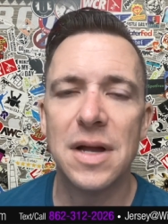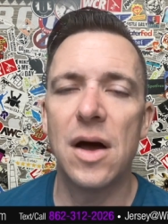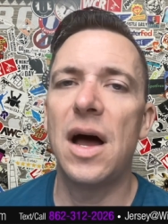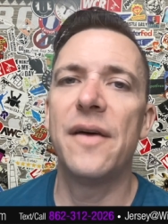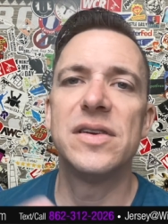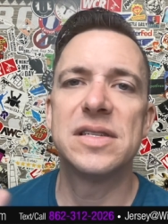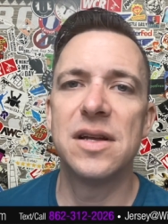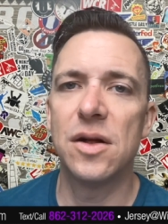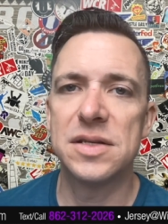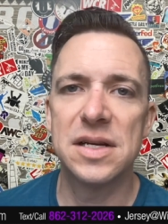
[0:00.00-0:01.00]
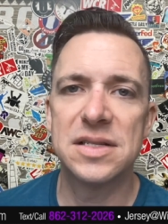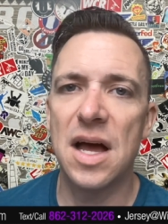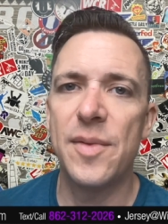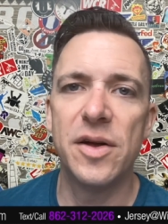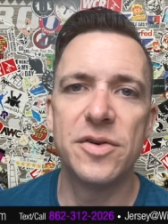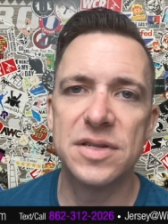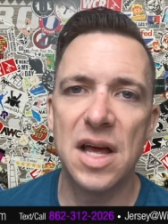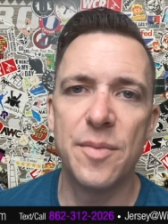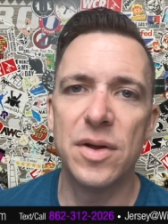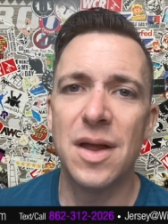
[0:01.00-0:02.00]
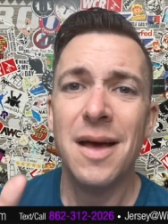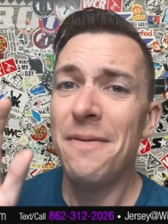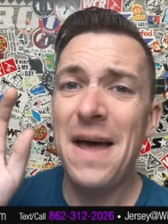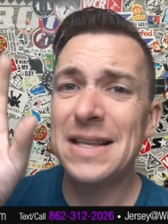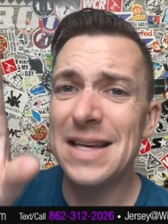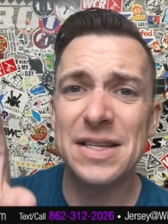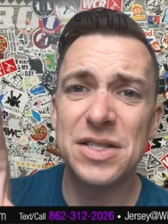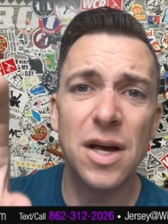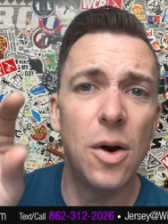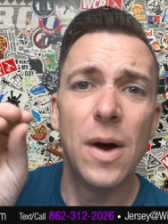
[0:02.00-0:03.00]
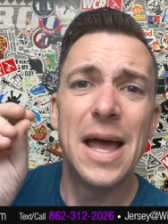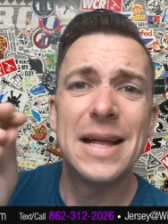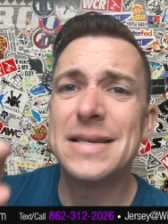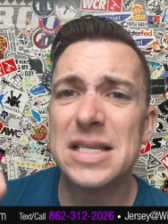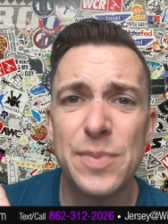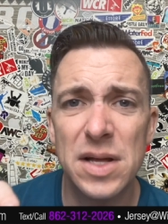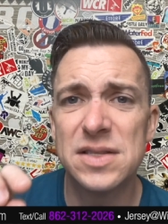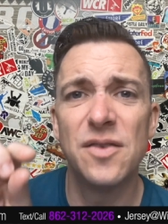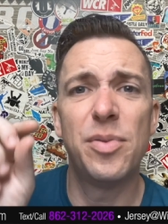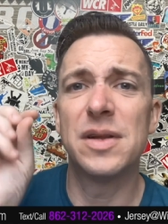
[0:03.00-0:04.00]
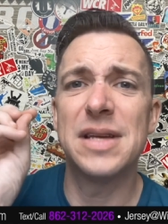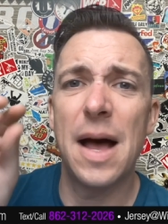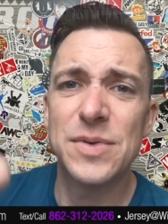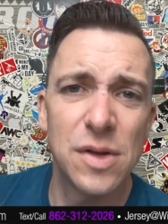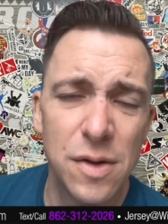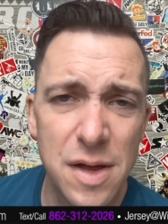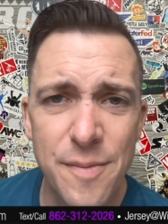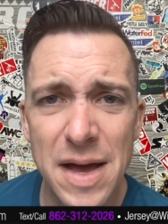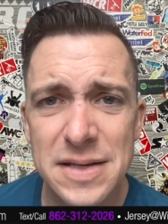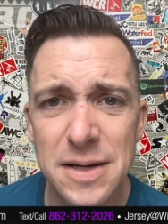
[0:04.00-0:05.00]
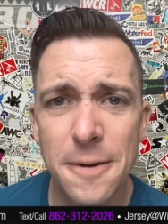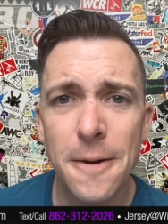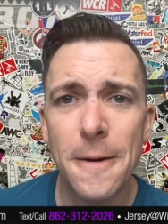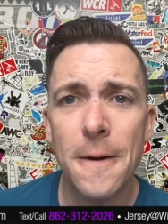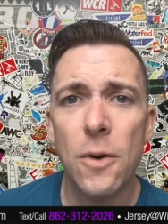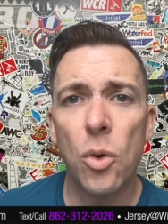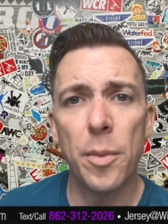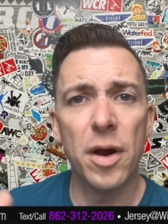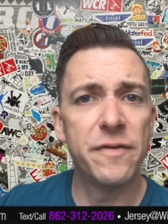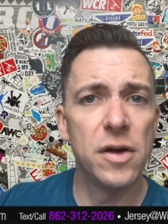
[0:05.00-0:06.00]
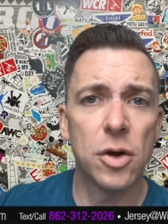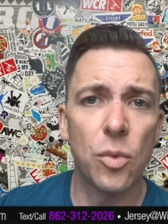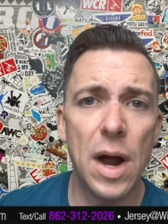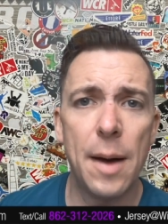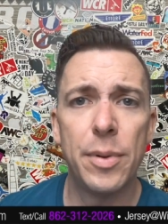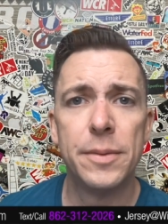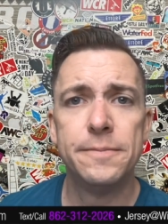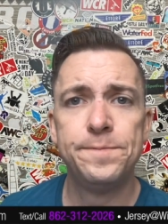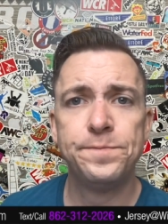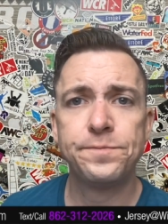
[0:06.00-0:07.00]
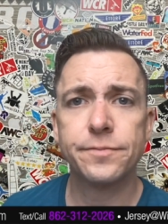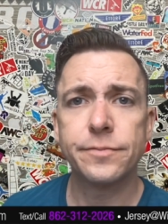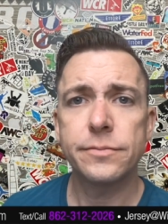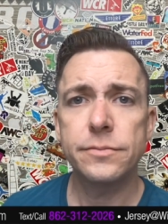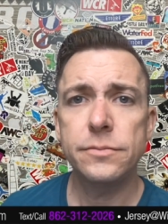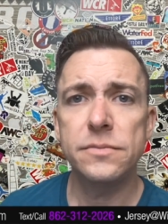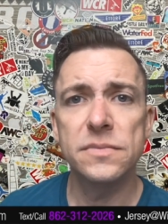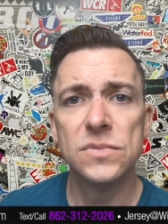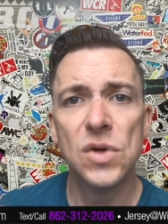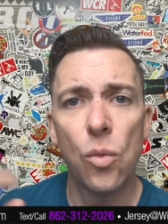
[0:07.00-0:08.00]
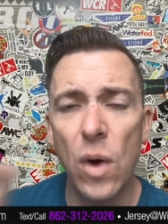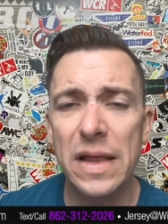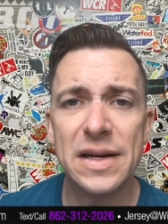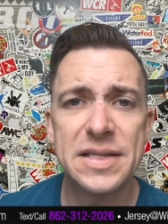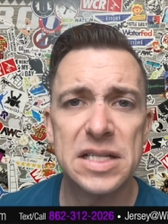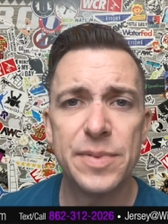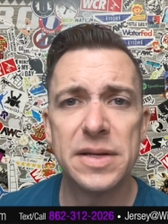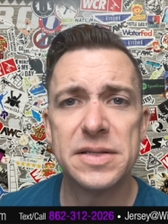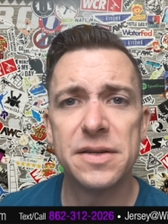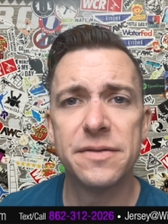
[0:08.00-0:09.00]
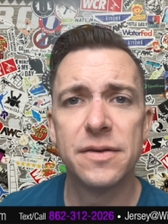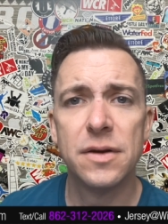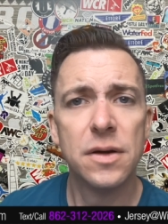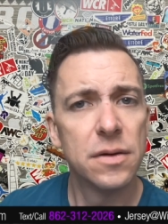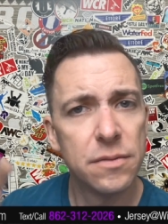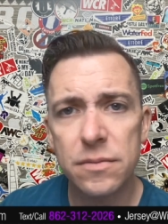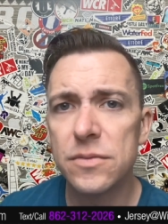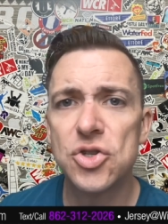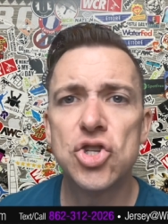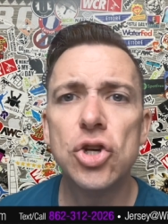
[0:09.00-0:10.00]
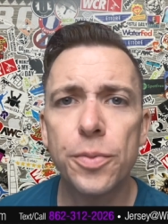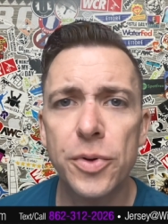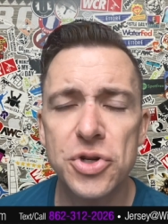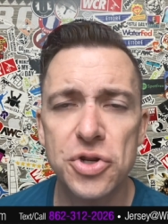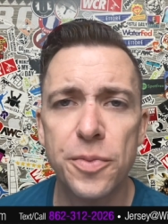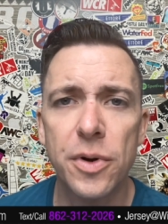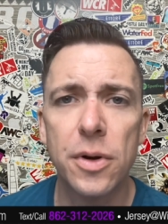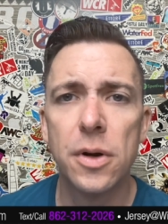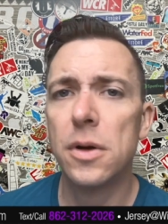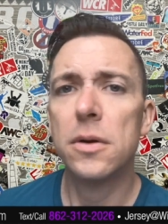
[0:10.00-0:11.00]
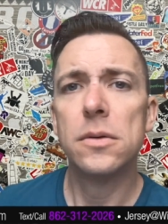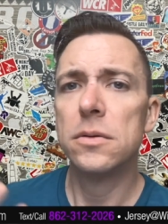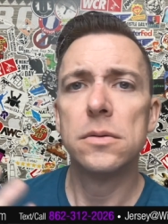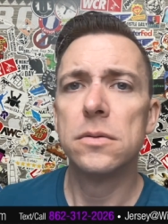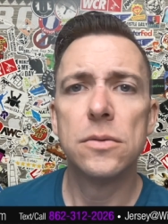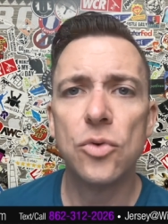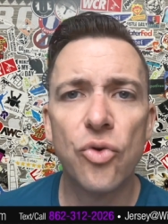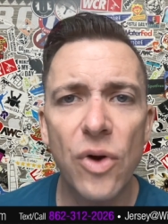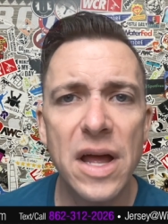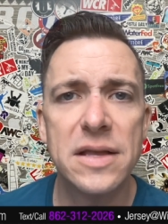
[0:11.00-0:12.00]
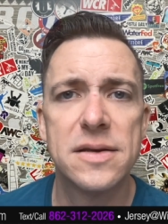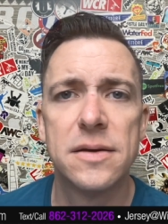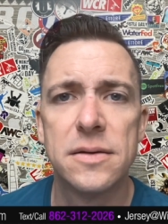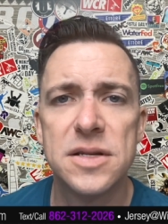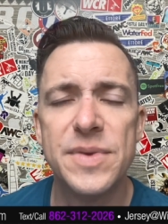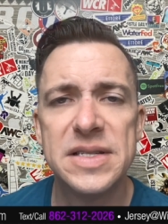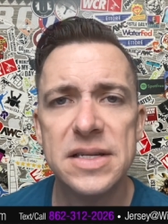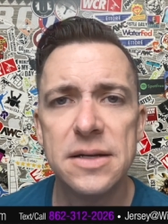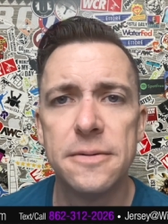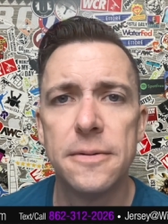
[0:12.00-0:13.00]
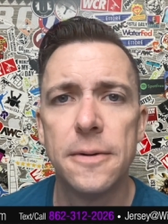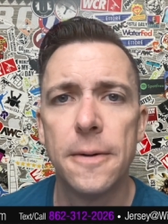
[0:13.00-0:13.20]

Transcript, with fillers: Now, obviously, it all takes time, I understand, but that's SEO. It's expensive, but it's absolutely amazing. What about a vehicle wrap? Way less expensive, super, super great to be seen.